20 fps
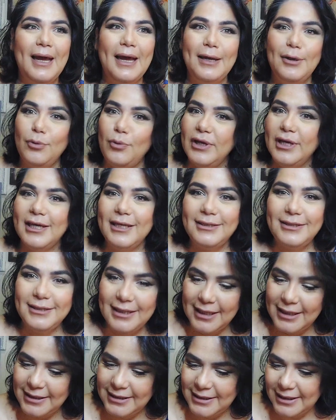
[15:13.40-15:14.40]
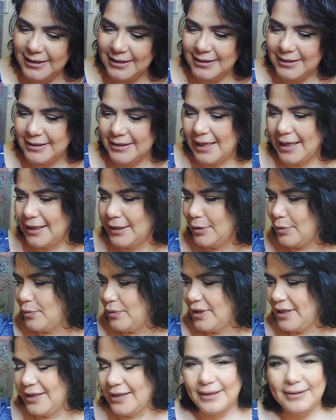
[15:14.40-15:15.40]
And we can change it, and
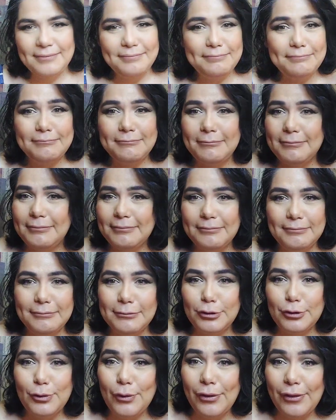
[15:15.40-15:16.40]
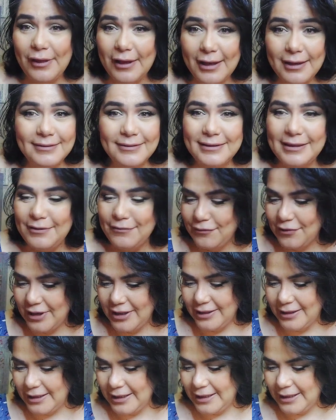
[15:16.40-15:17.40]
we can do things
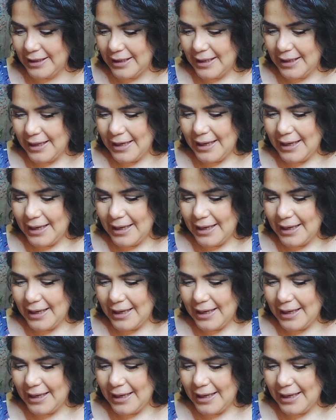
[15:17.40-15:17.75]
differently.